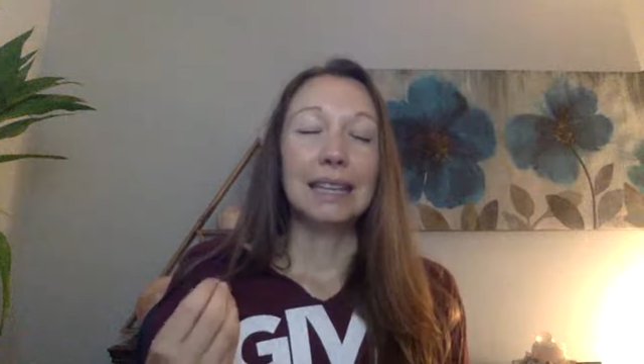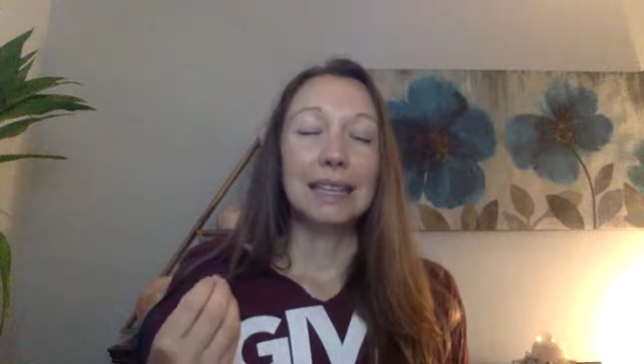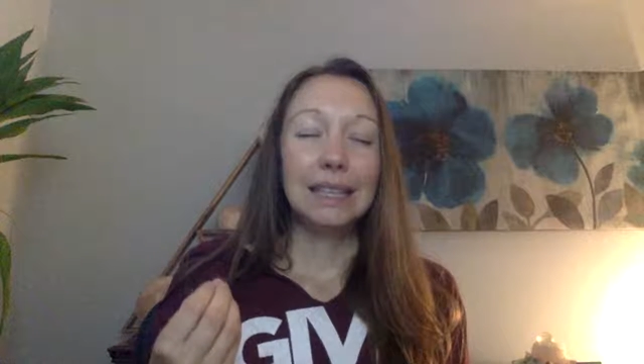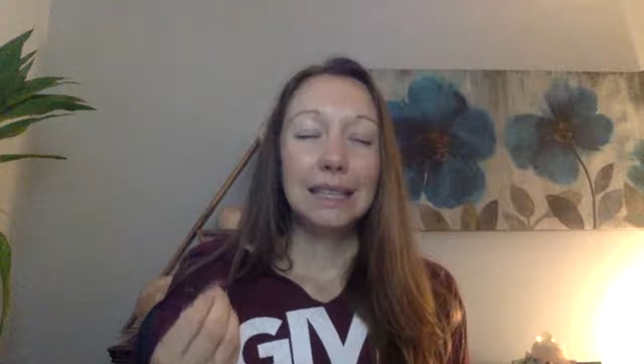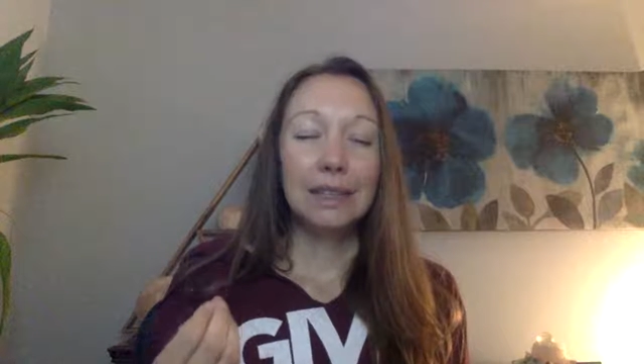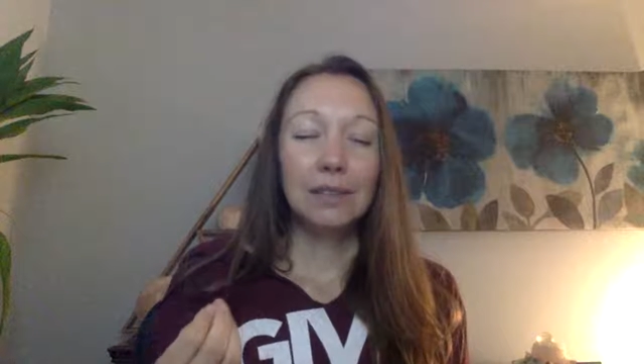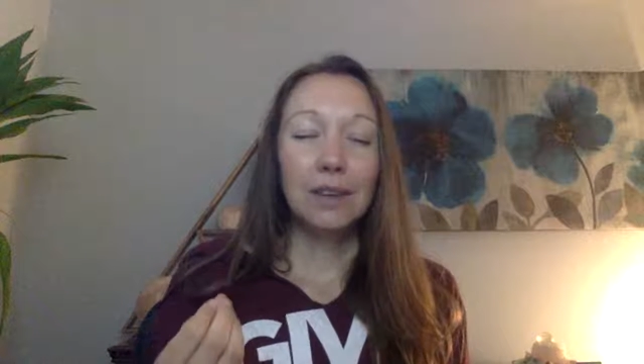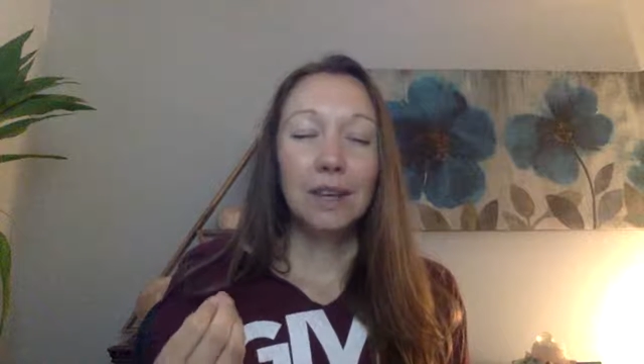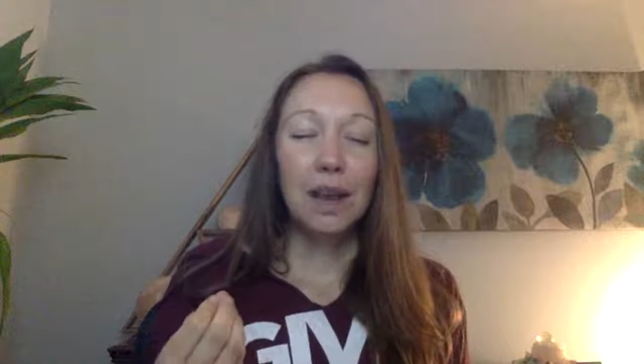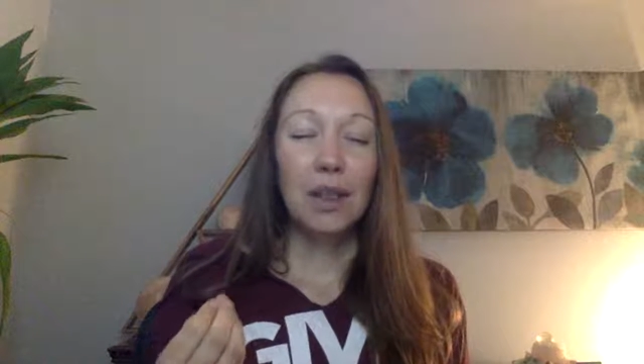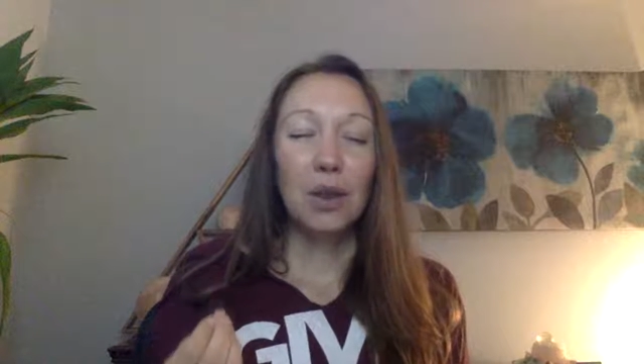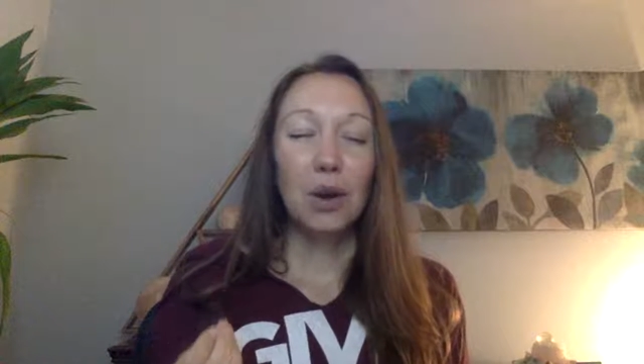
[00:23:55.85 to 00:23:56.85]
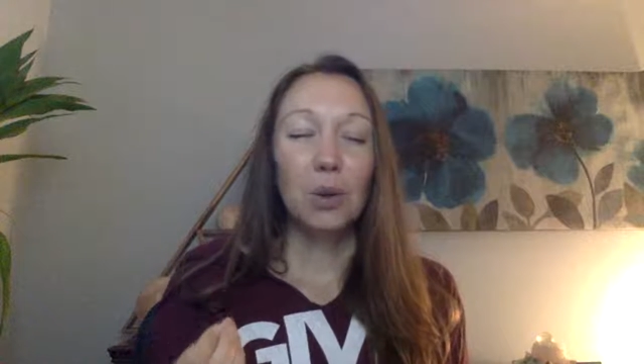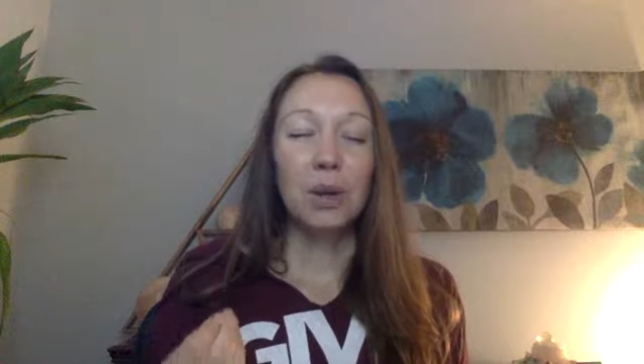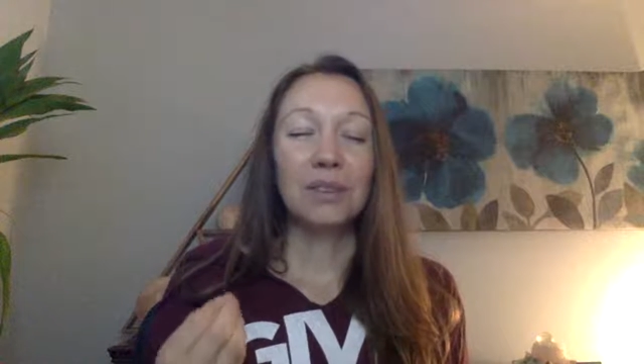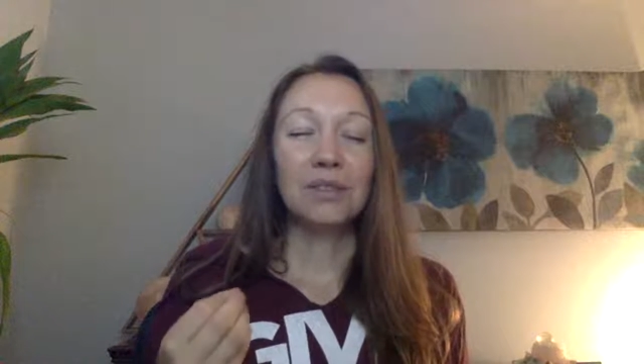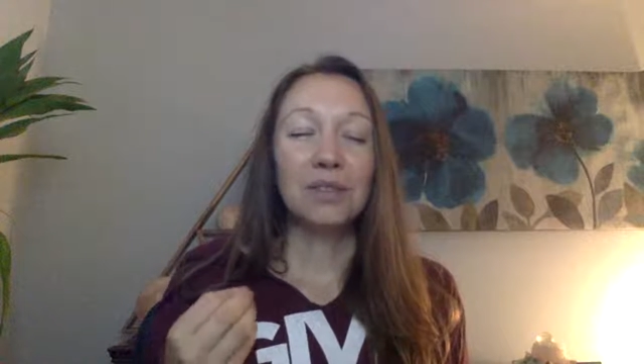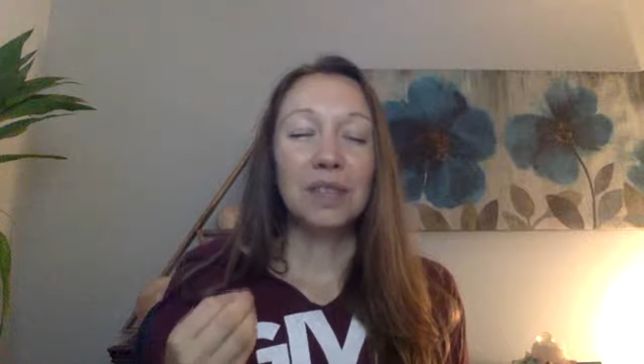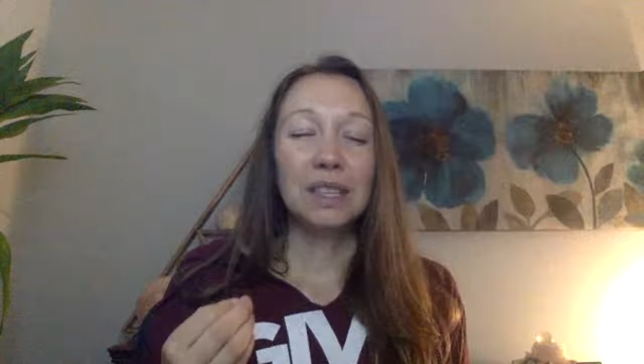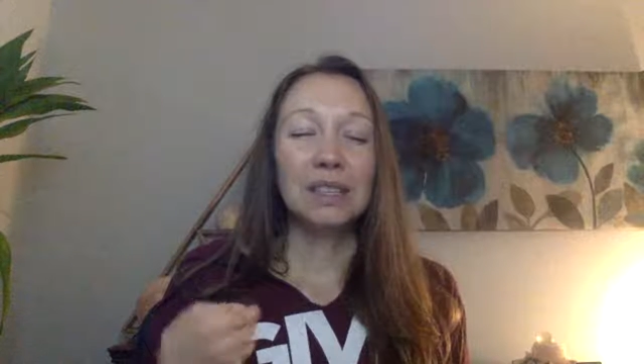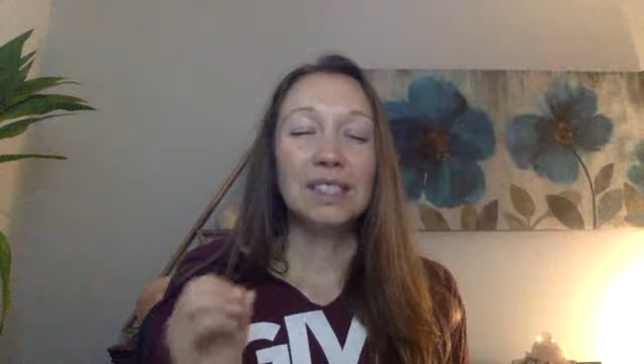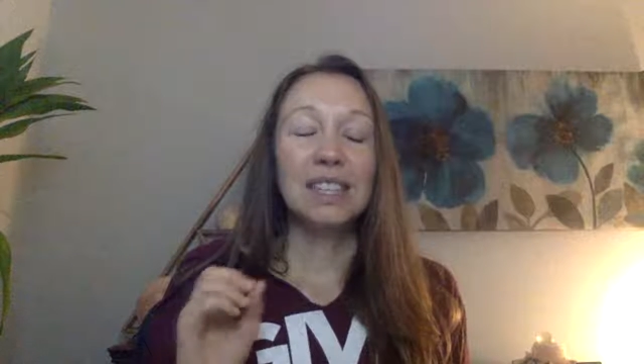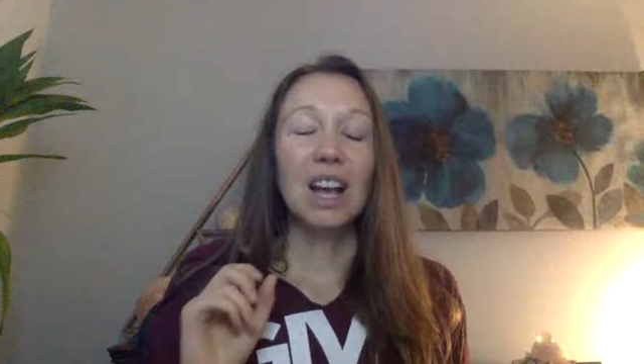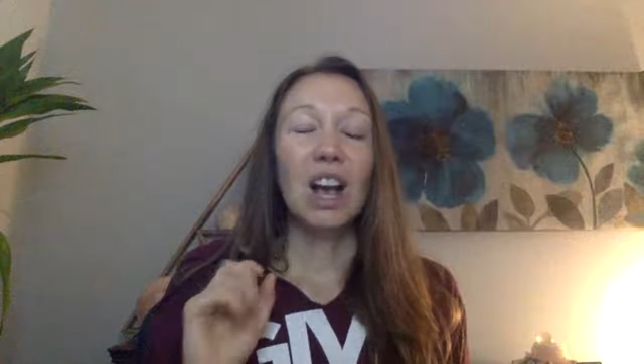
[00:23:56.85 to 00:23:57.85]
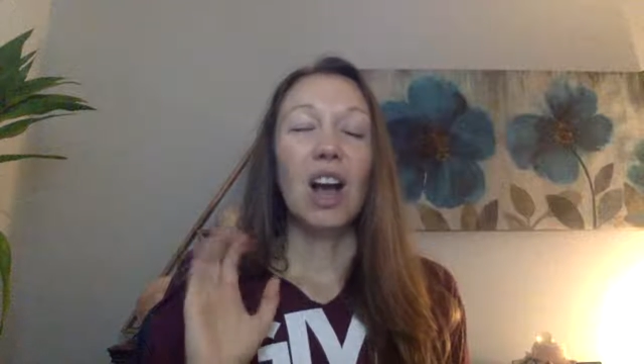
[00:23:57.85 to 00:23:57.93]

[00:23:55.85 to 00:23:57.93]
even though it feels